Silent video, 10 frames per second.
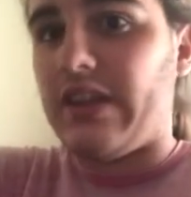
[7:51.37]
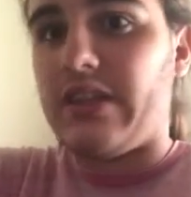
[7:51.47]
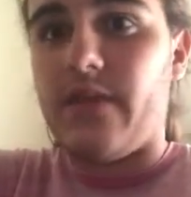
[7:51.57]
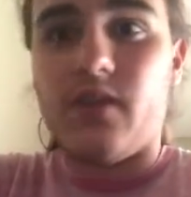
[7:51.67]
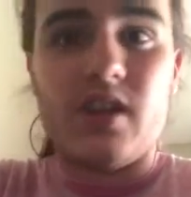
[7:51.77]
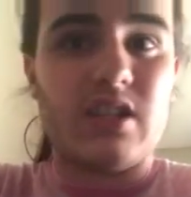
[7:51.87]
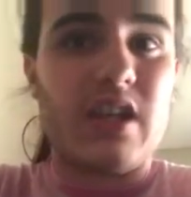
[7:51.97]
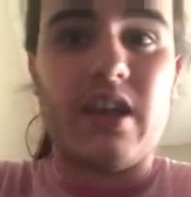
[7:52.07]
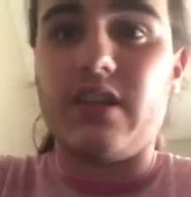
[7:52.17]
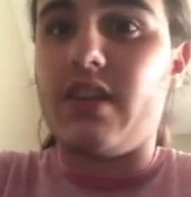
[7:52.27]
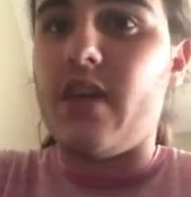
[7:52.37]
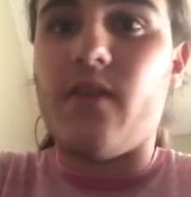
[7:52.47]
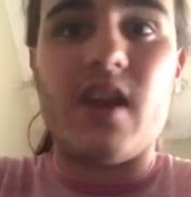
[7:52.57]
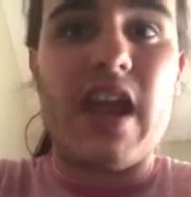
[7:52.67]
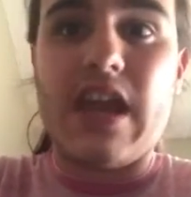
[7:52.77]
I never I
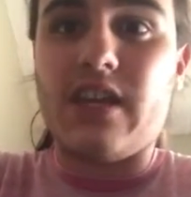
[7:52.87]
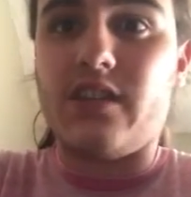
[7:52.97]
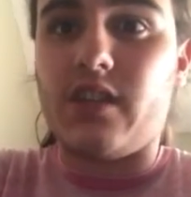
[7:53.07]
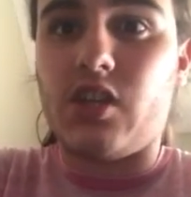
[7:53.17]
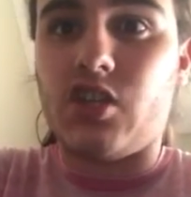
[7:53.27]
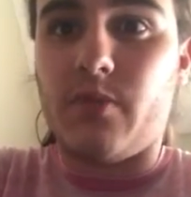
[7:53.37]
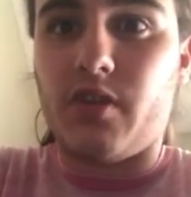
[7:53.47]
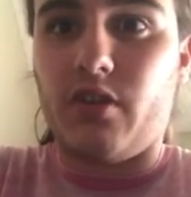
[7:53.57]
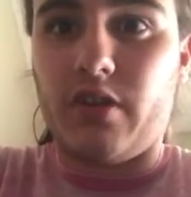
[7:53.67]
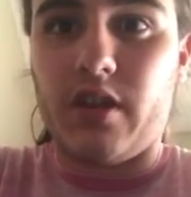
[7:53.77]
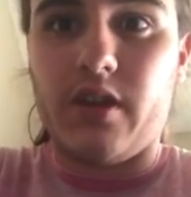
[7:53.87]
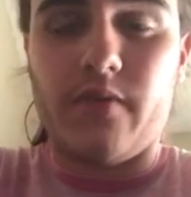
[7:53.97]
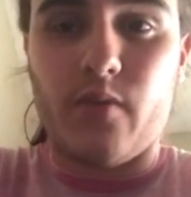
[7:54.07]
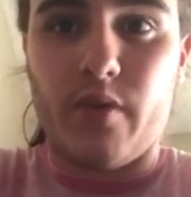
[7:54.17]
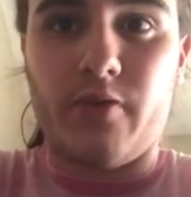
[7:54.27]
never hated the Nut Job at all, and I
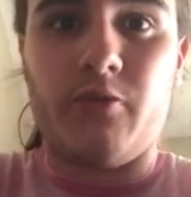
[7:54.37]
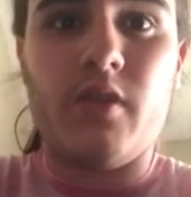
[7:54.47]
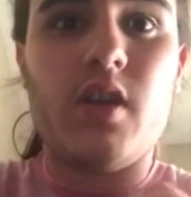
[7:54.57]
never will.